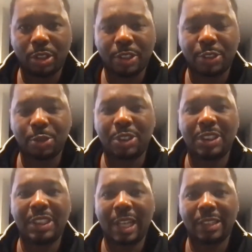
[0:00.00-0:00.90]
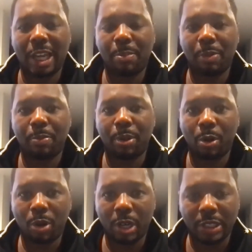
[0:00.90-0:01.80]
Did you see that type of
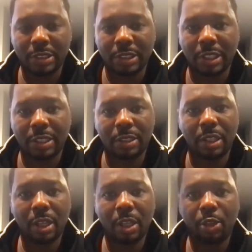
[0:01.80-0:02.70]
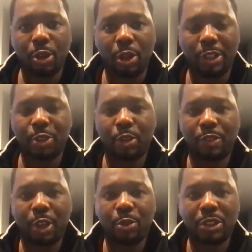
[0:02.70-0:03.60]
poise and you know the
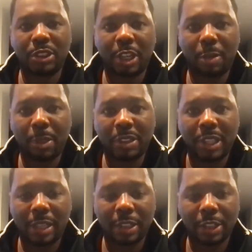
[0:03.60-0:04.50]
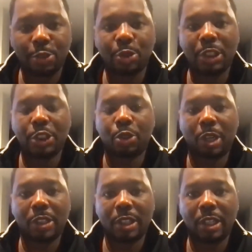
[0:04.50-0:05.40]
sort of don't scare mentality? Did you see it
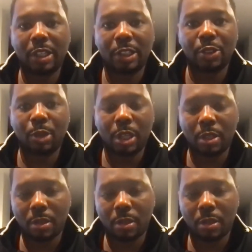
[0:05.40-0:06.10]
translating this way?